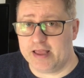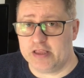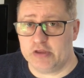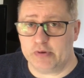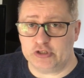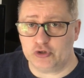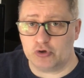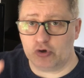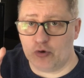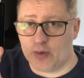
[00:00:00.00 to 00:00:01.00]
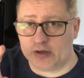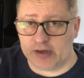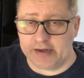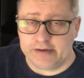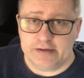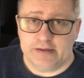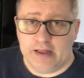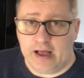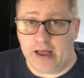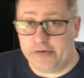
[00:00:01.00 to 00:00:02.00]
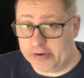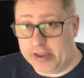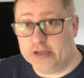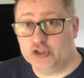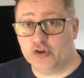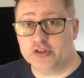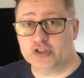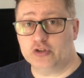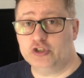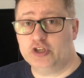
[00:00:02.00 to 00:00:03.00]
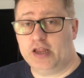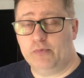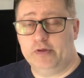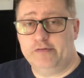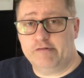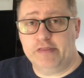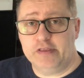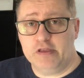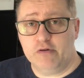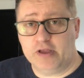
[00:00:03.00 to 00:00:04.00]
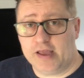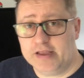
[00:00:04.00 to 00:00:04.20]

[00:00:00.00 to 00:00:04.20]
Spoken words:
You enjoy your modeling, and enjoy the sunshine if you're in the UK,